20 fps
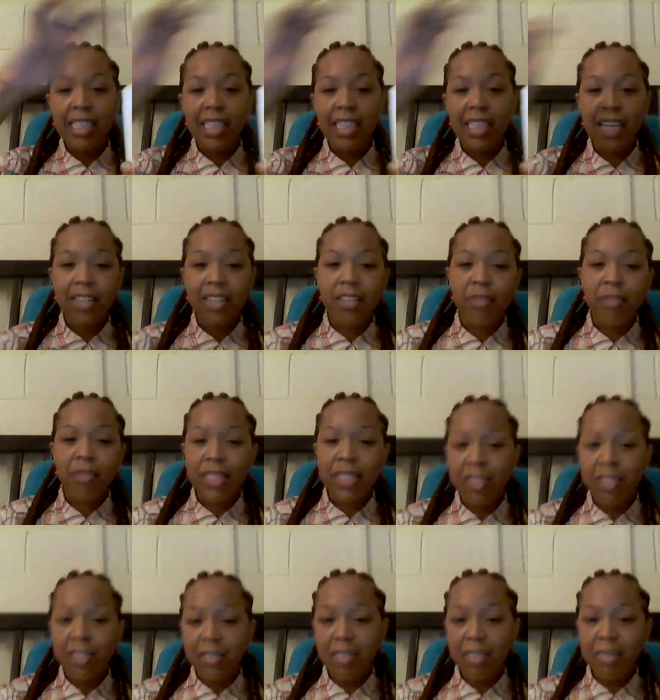like the
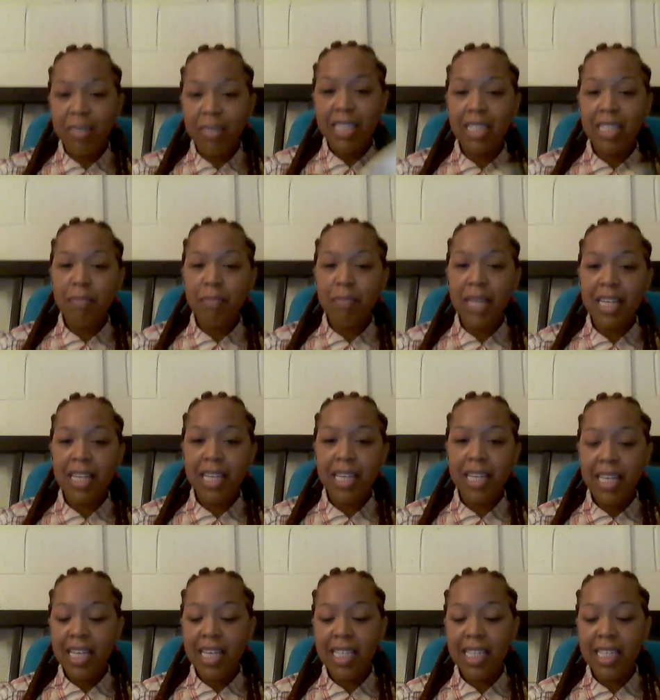original Schmidt's, but
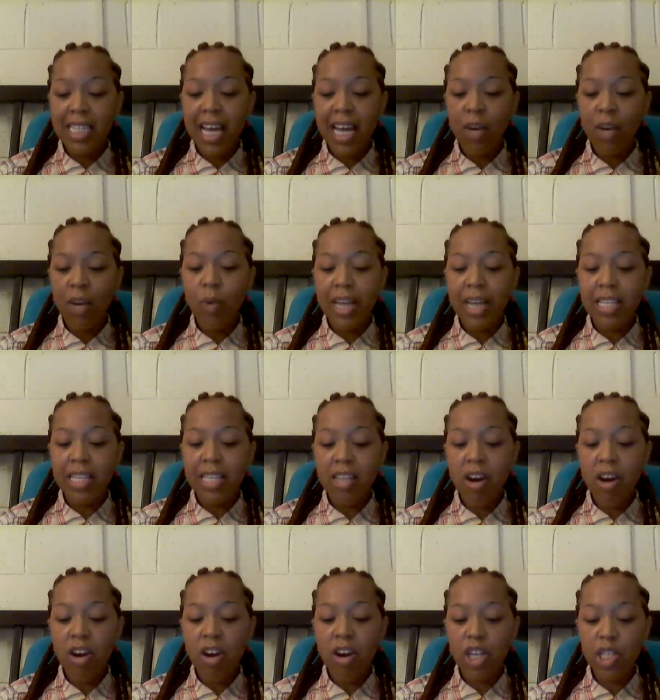is not quite as
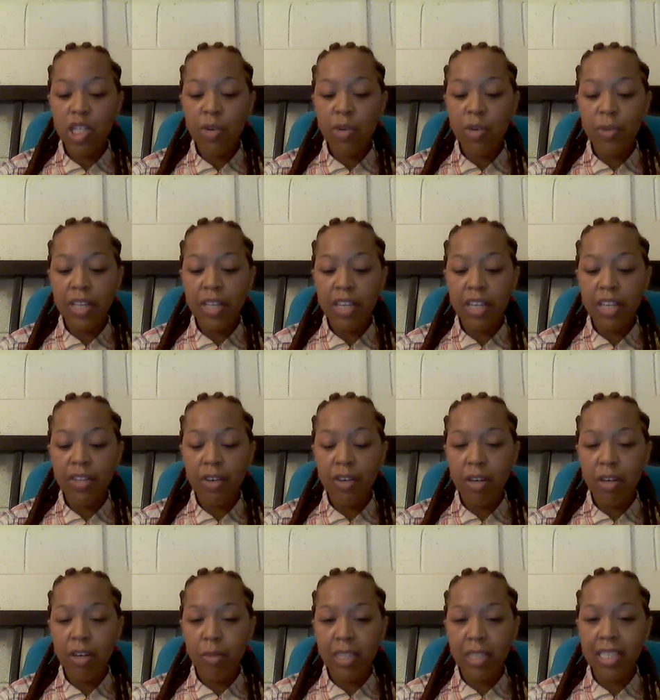harsh on the
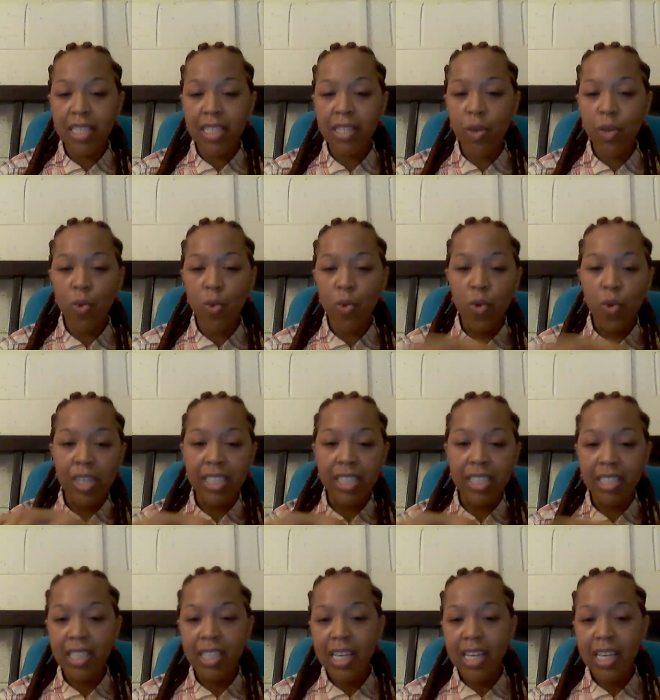underarms. It doesn't go on
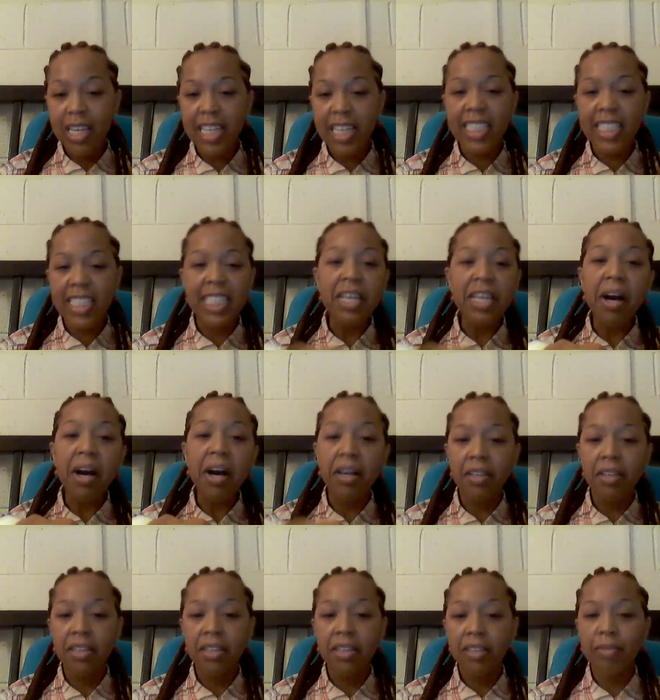as, doesn't
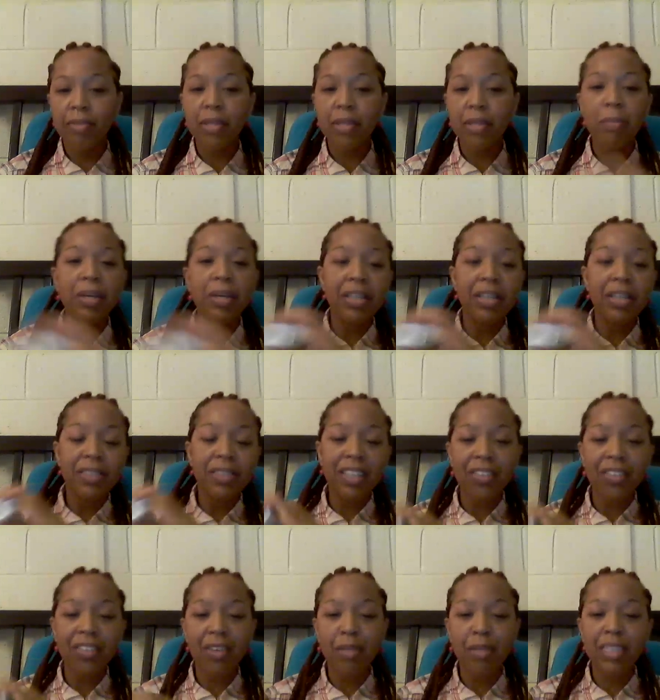tug when you put it on the
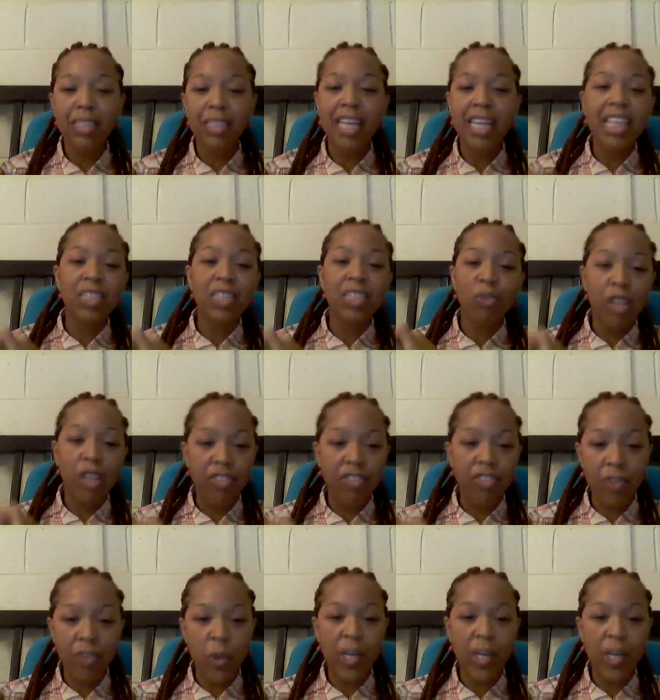underarms. It's not as rough
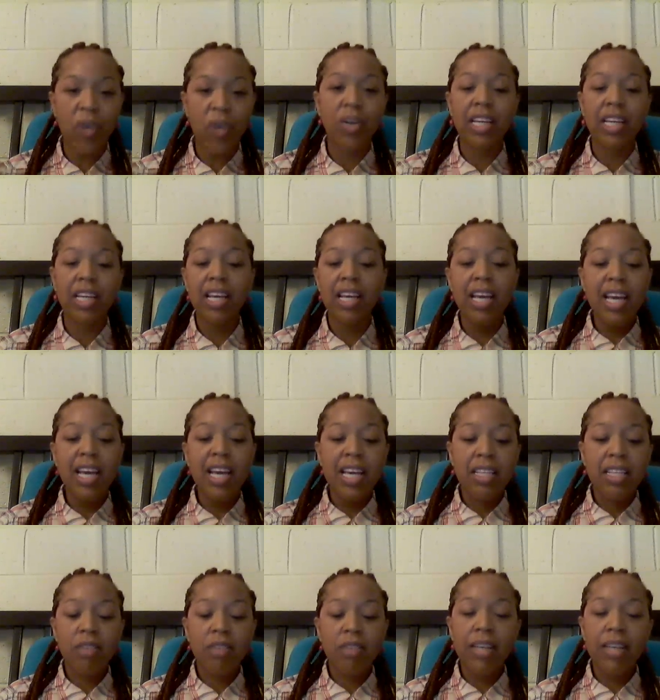going on.
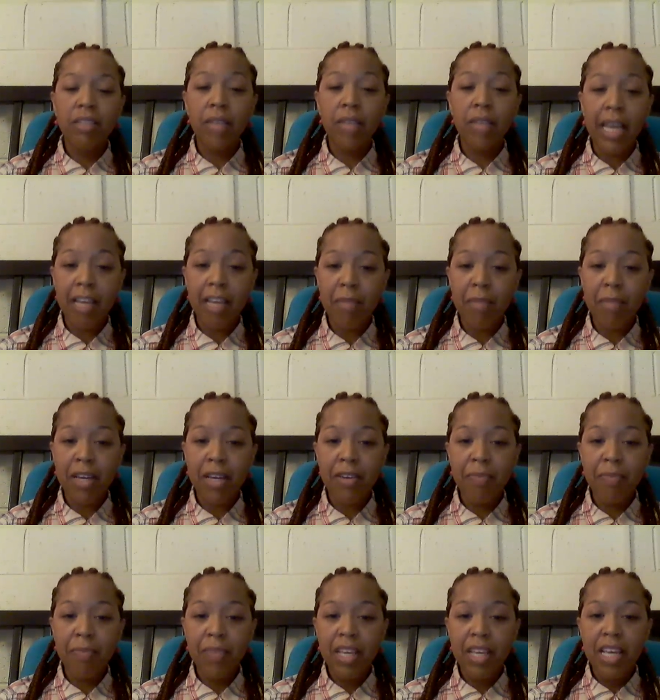So I do like it
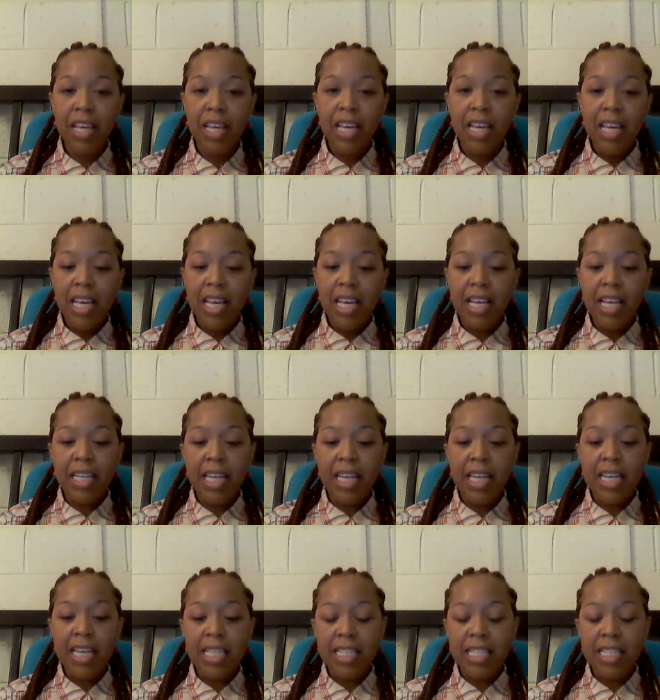better. It
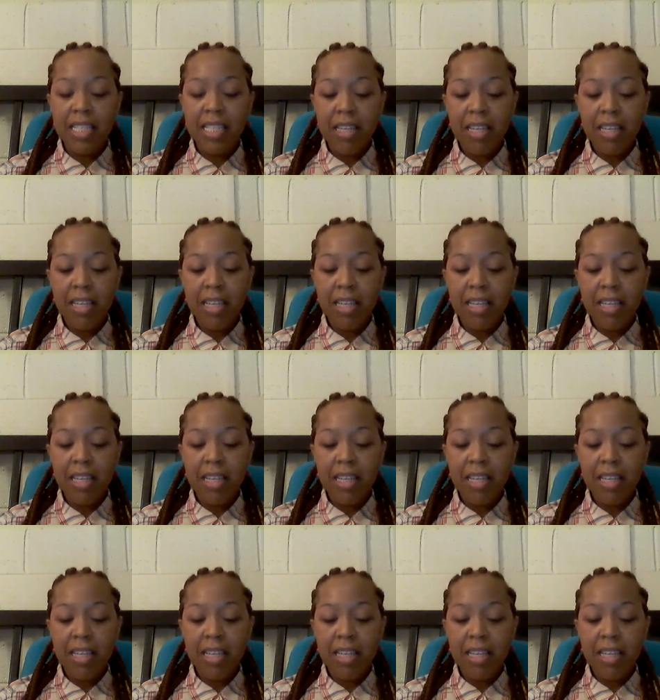does